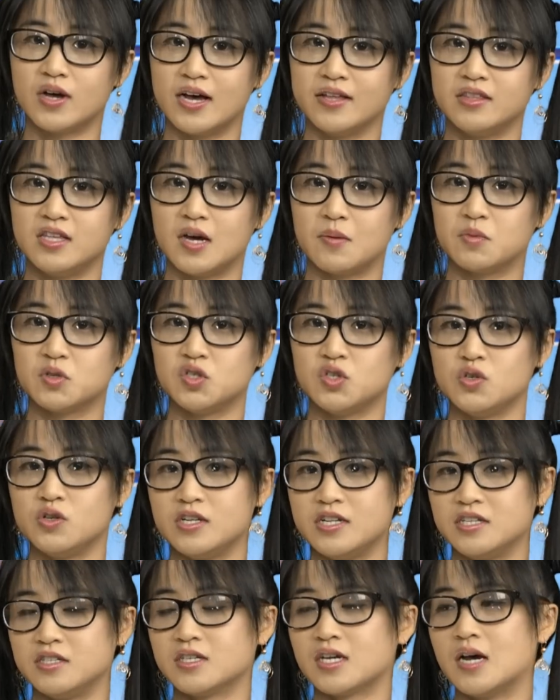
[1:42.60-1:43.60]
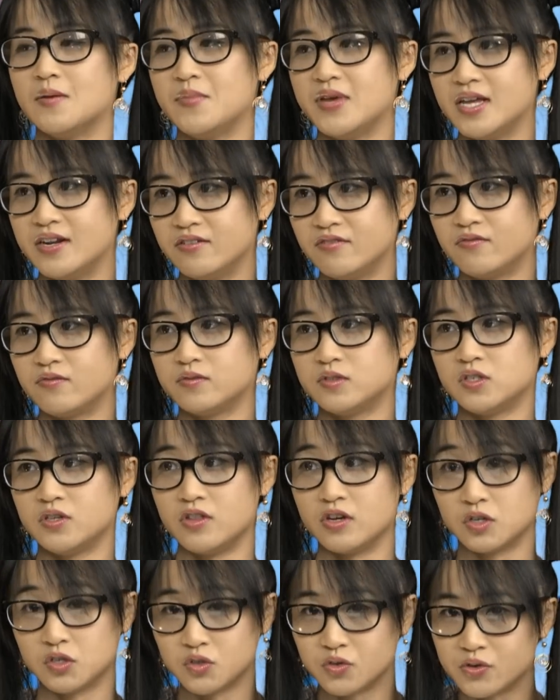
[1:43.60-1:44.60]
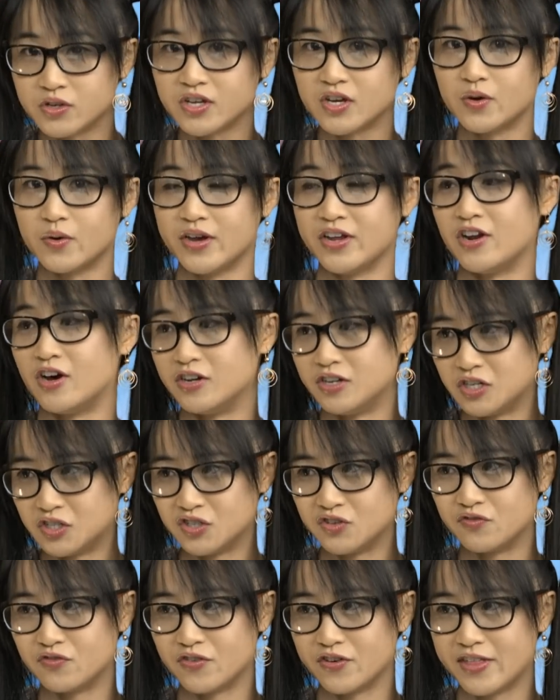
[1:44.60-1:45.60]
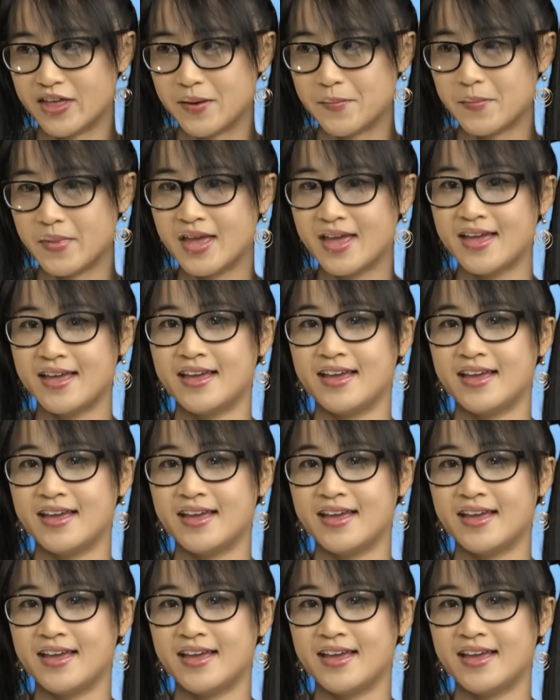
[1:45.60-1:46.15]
got the opportunity to come in to their studio and audition for them.